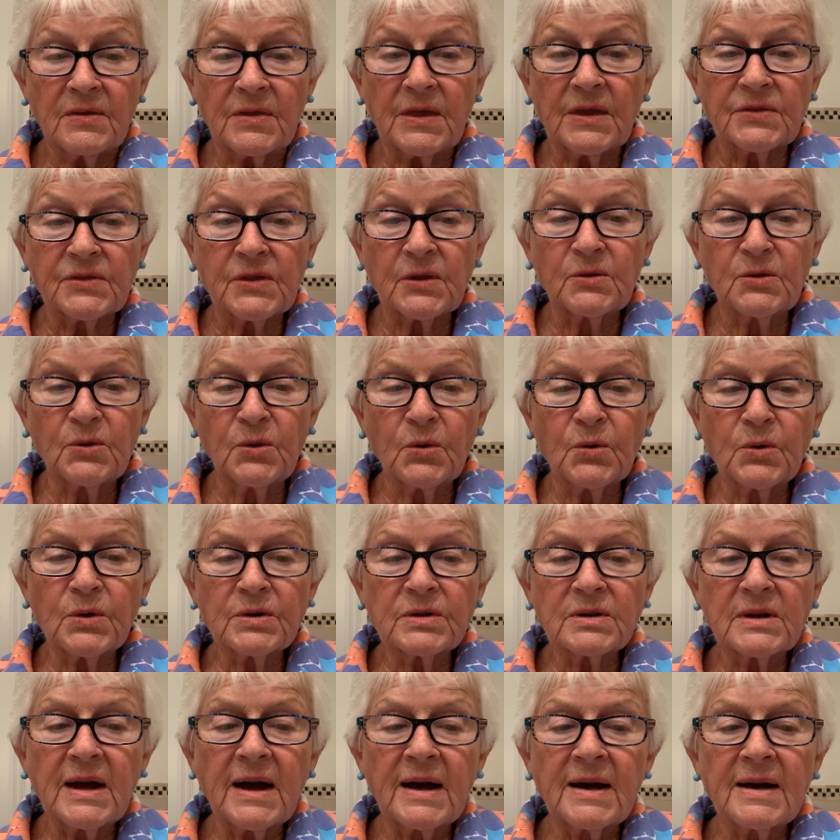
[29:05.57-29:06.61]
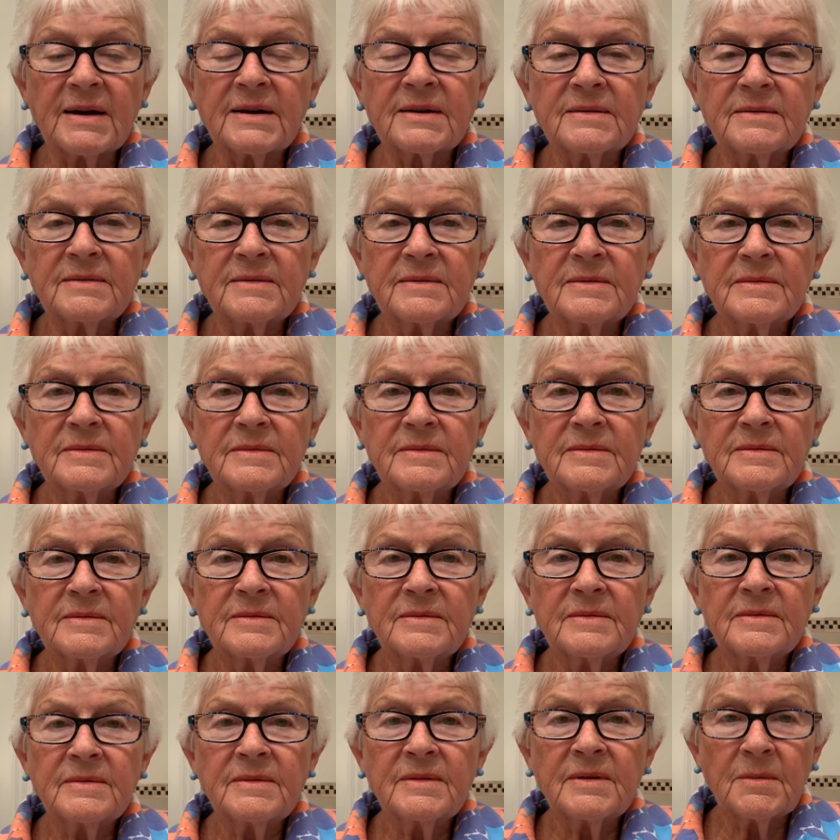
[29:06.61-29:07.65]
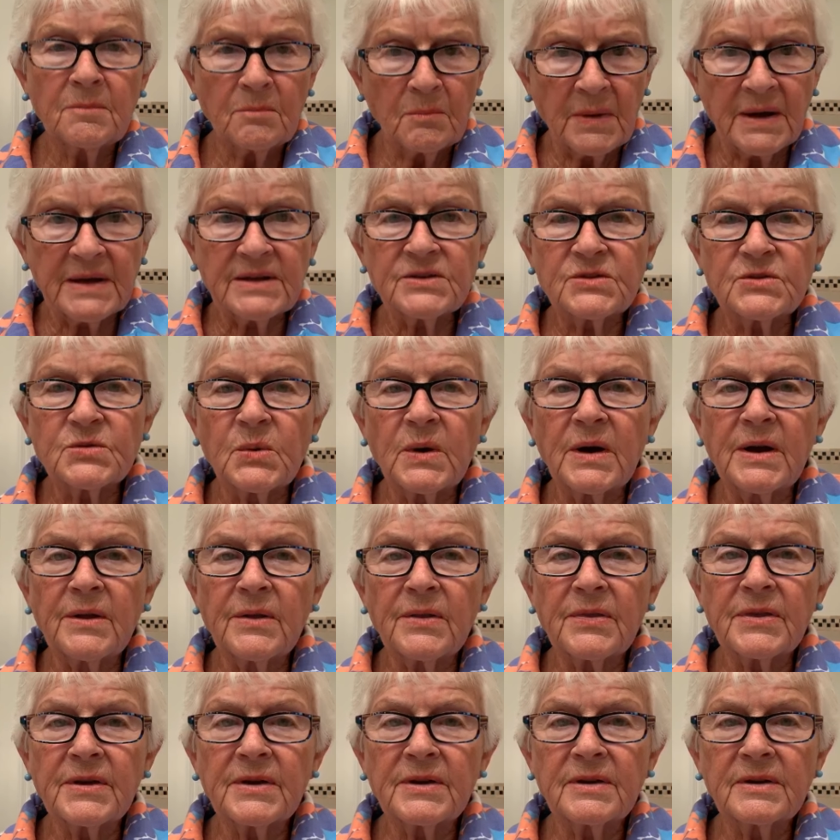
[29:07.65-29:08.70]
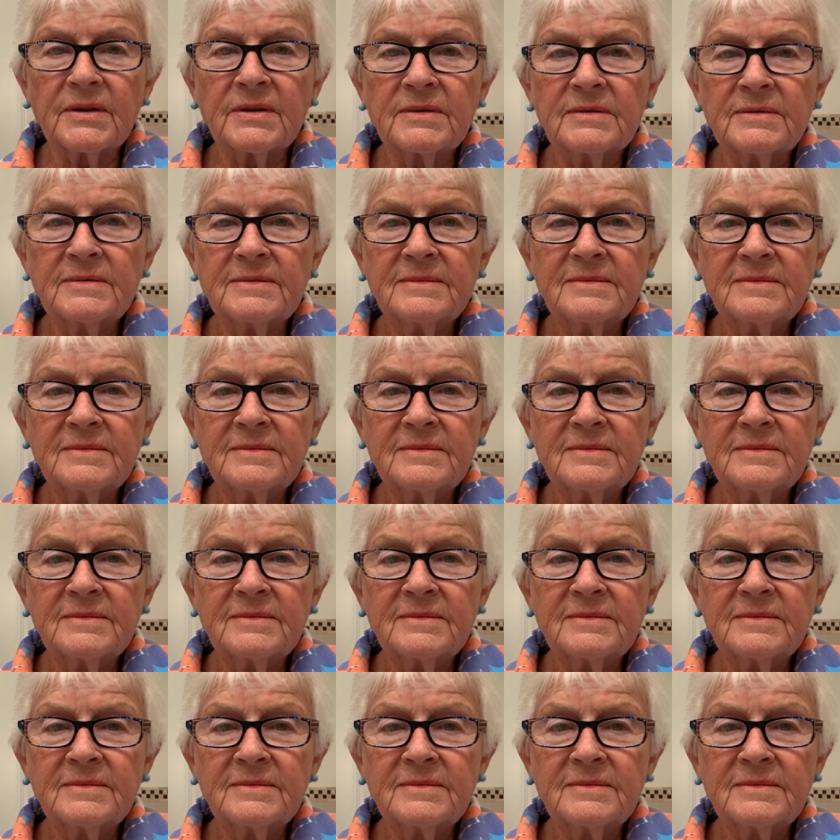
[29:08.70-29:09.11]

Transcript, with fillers: that the Lord God might dwell there.